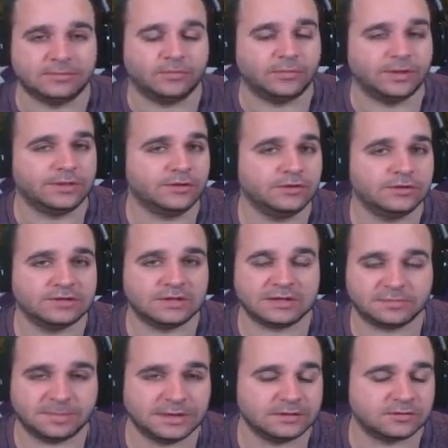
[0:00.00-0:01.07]
Whether you use
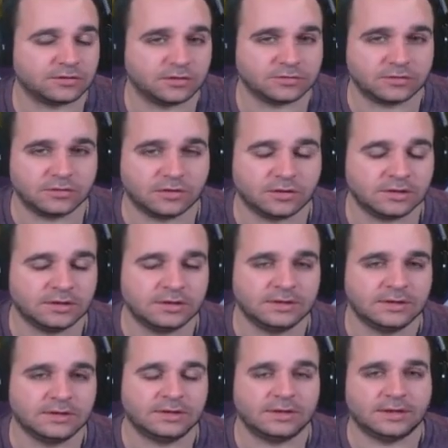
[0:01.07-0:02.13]
XP scrolls or not.
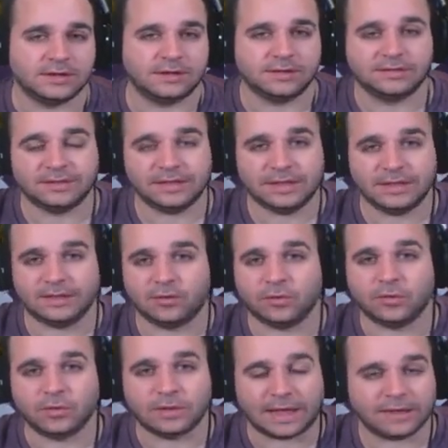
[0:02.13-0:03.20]
They're
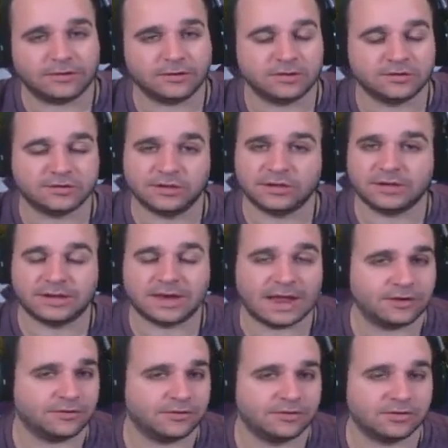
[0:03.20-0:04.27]
all aggro, so you can
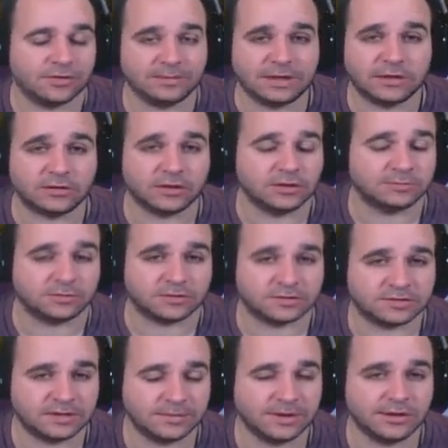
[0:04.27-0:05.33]
aggro them in close
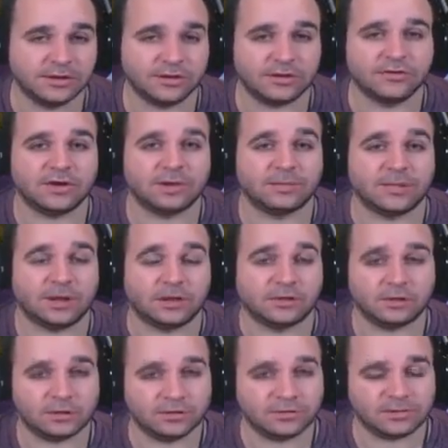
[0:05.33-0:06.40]
proximity. You can grab a
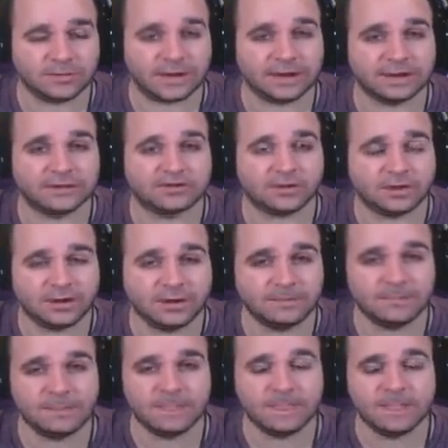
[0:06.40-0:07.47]
lot of them at a time.
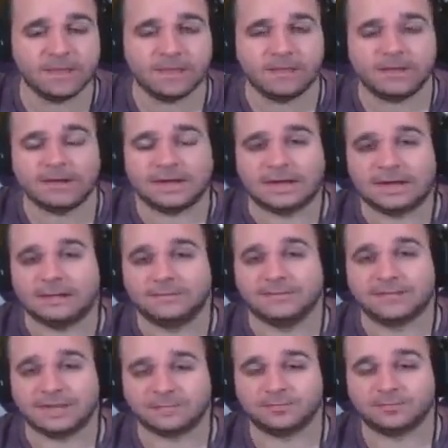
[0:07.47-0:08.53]

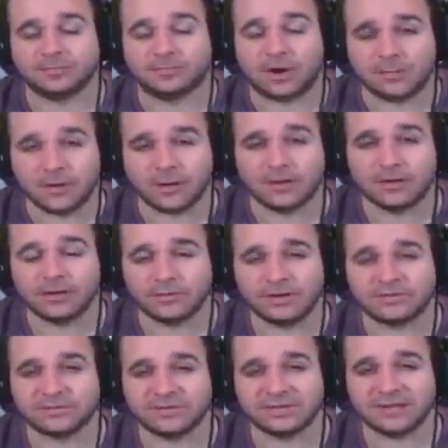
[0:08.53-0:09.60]
That's primarily the
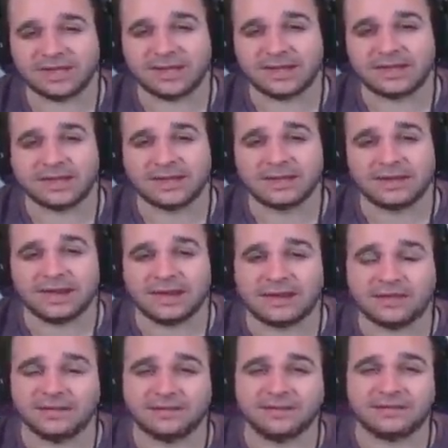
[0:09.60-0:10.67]
reason we stay. Now,
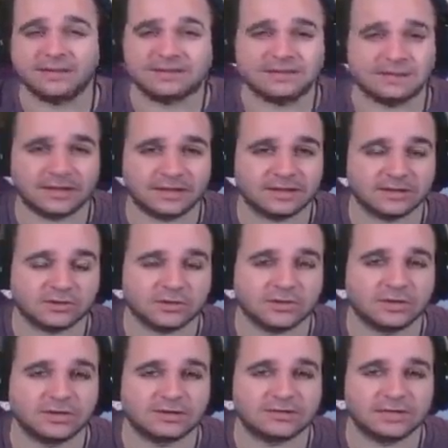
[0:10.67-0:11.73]
the second
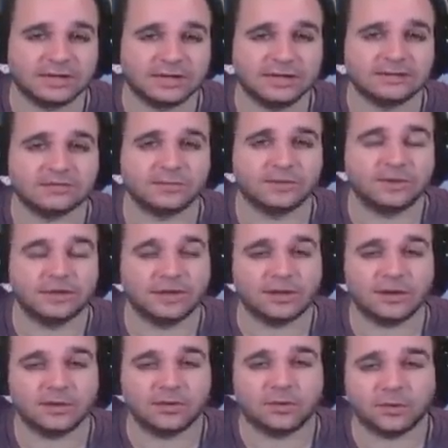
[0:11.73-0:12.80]
choice is we can
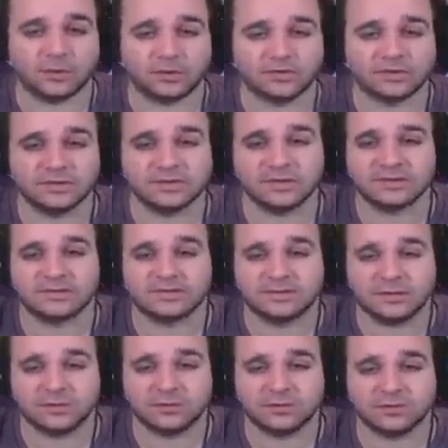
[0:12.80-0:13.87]
go to horses,
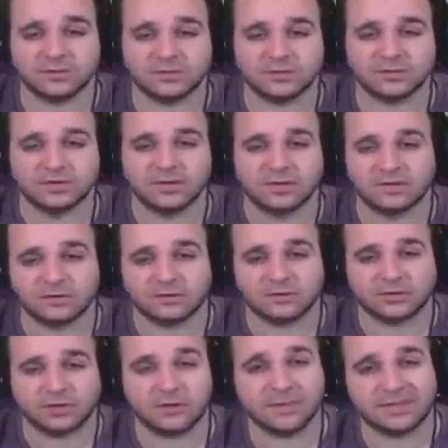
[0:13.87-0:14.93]
sick horses. I'll
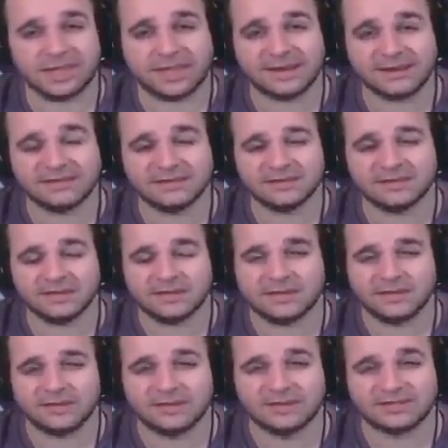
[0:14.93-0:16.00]
show you where that is.
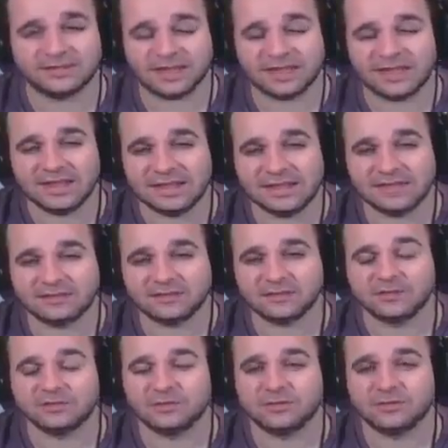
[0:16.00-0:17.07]
You can stay here
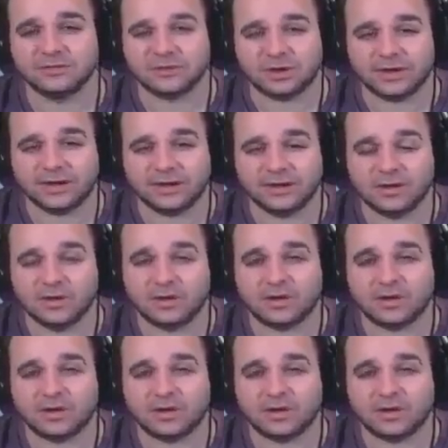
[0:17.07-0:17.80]
till 9.